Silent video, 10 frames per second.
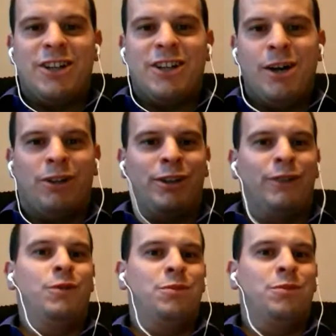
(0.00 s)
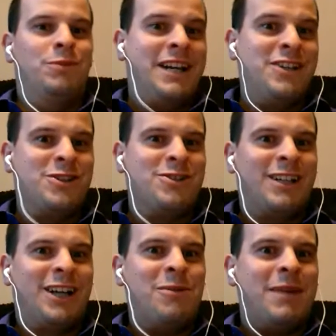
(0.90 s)
term. You look at the football
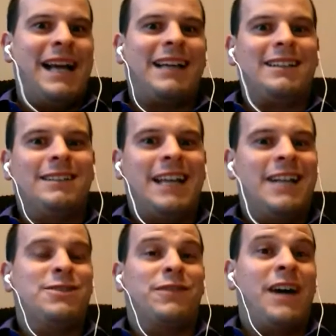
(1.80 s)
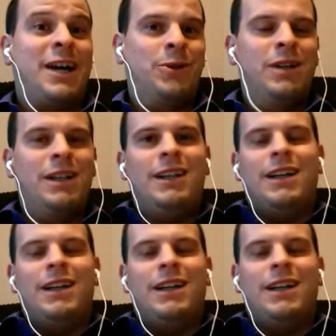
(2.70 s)
managers that go back, tend to fail.